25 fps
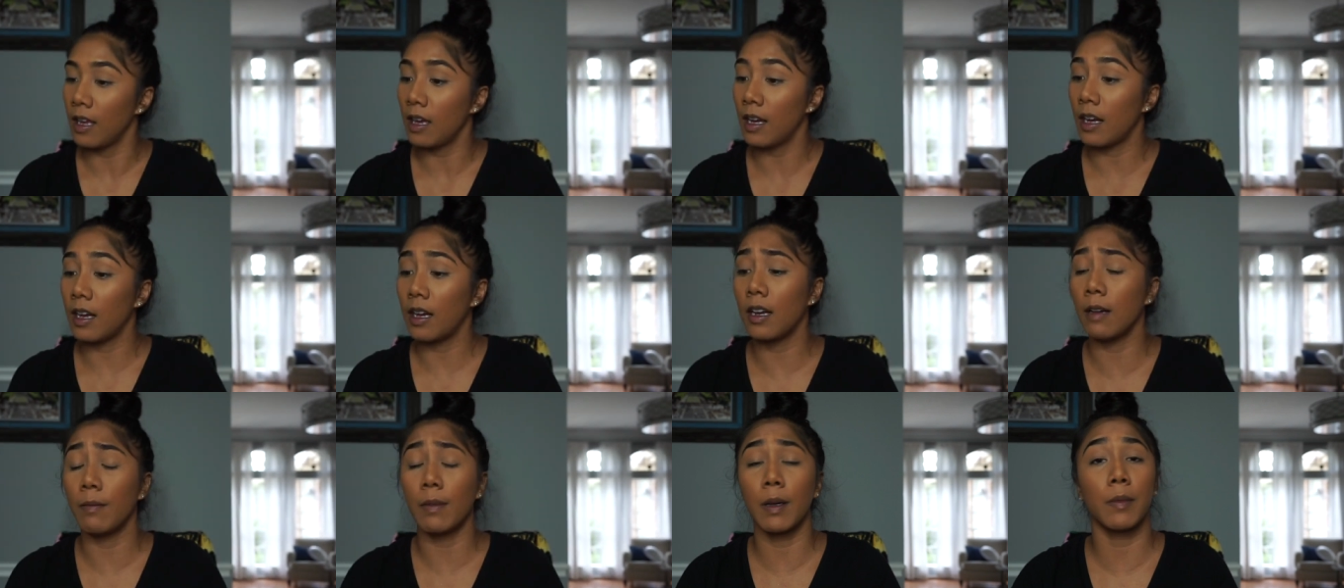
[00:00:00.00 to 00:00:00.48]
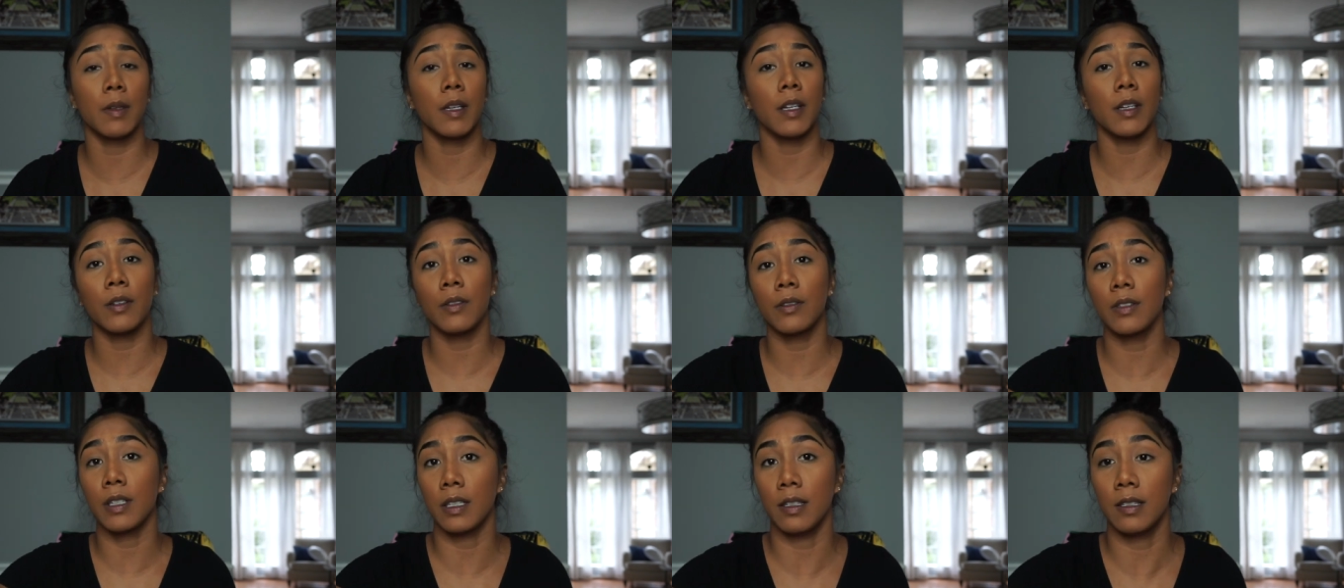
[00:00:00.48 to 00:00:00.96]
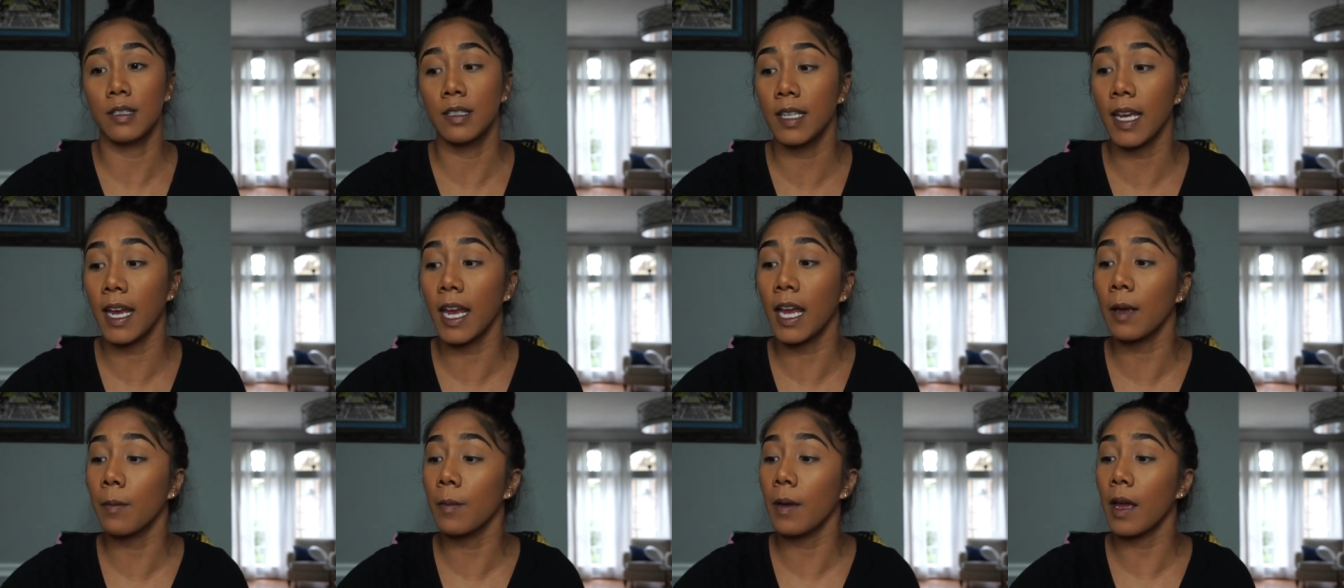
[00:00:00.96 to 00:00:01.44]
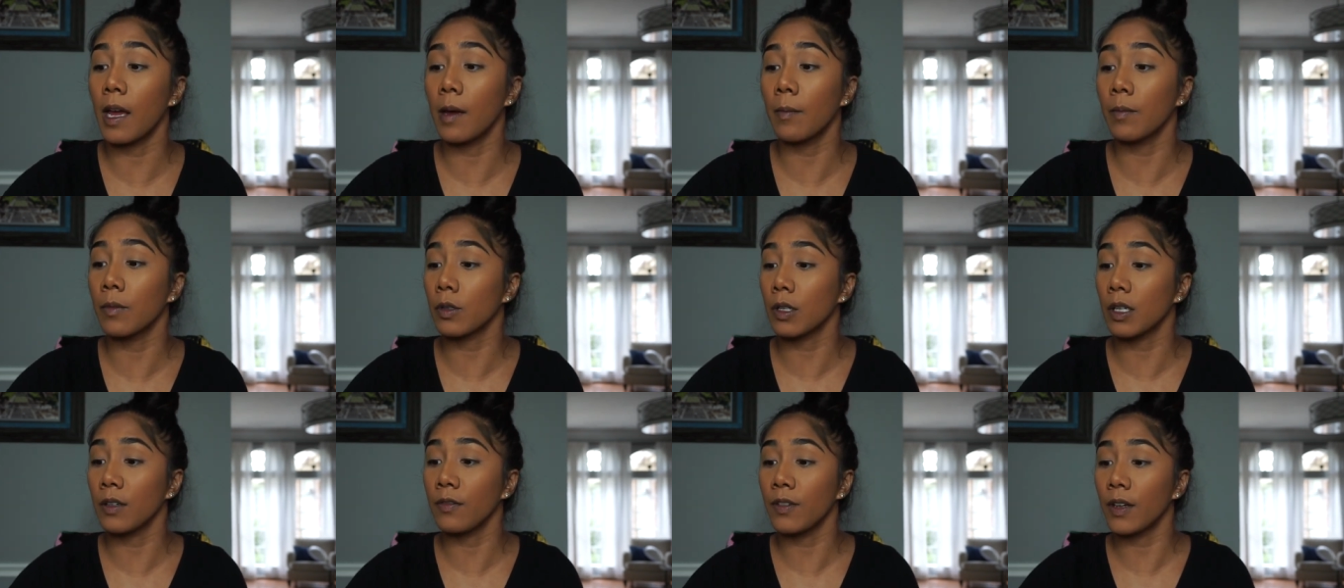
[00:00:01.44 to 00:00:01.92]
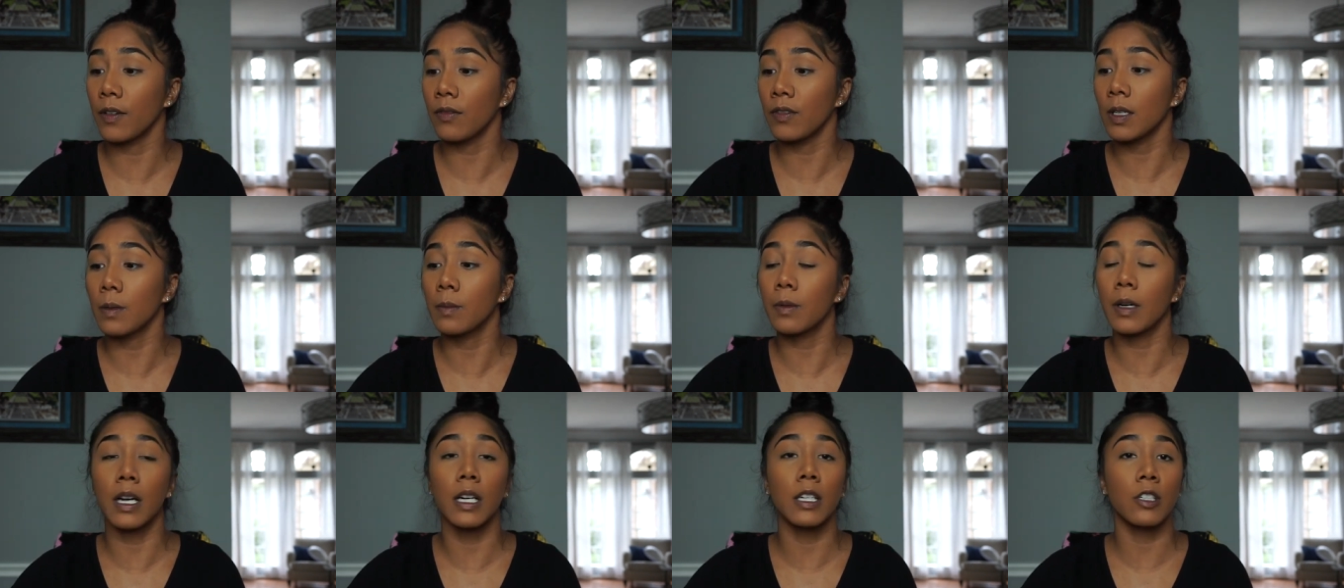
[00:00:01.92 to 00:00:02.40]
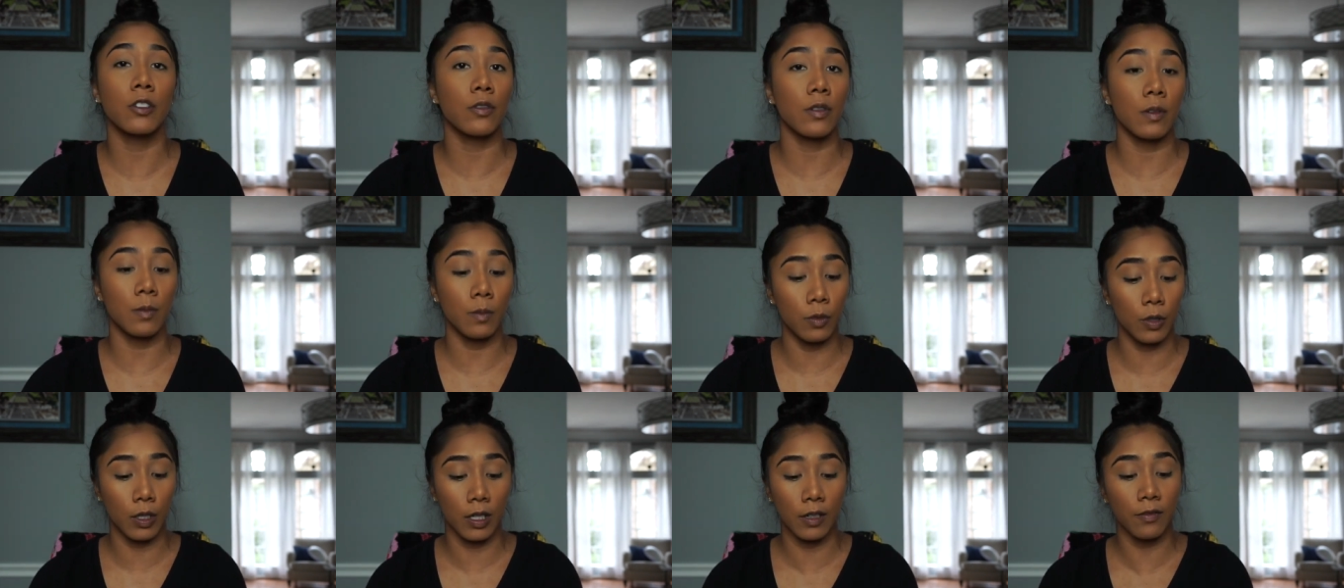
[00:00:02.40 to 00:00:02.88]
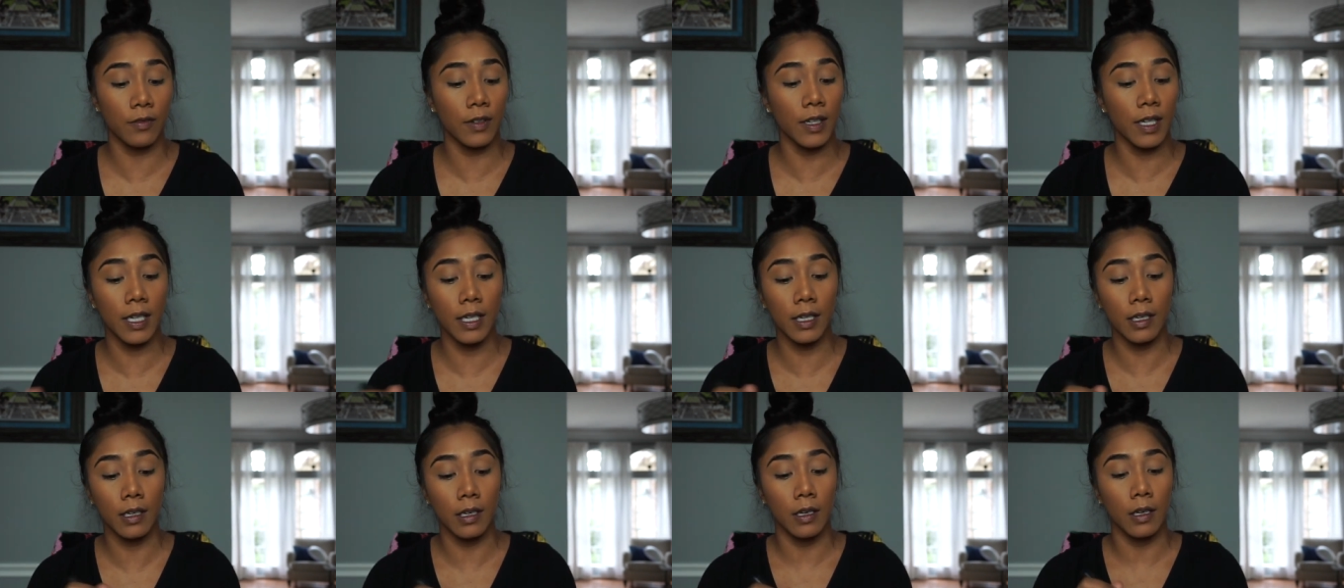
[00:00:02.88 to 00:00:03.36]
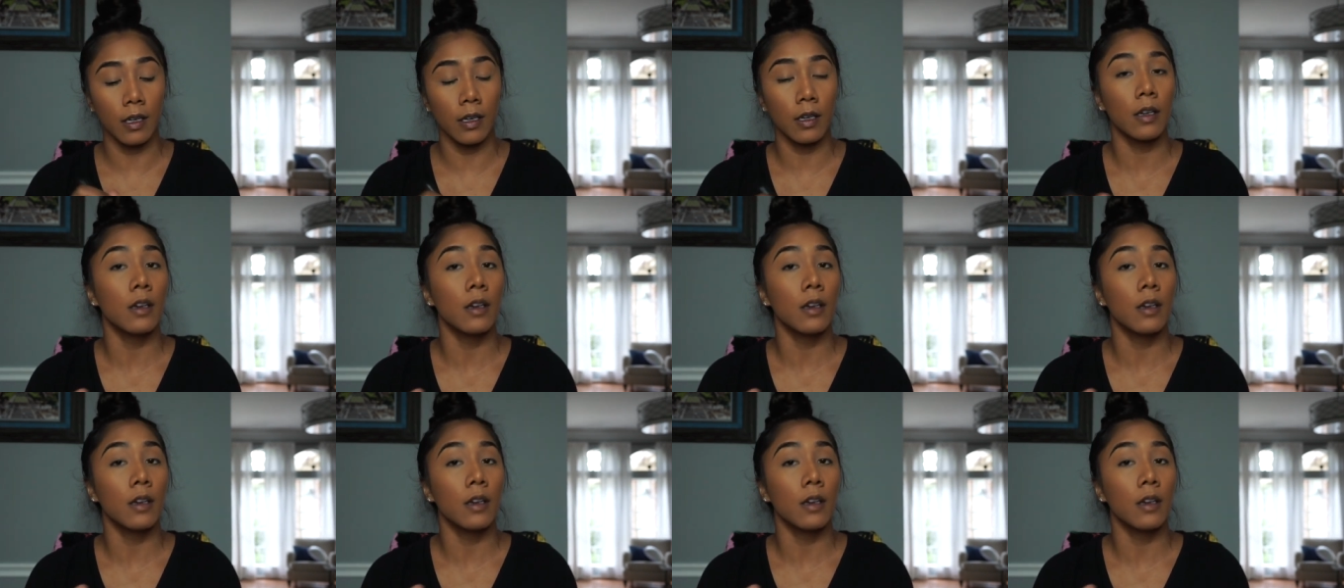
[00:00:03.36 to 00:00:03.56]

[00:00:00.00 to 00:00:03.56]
I'm gonna use that same M350 brush from Morphe.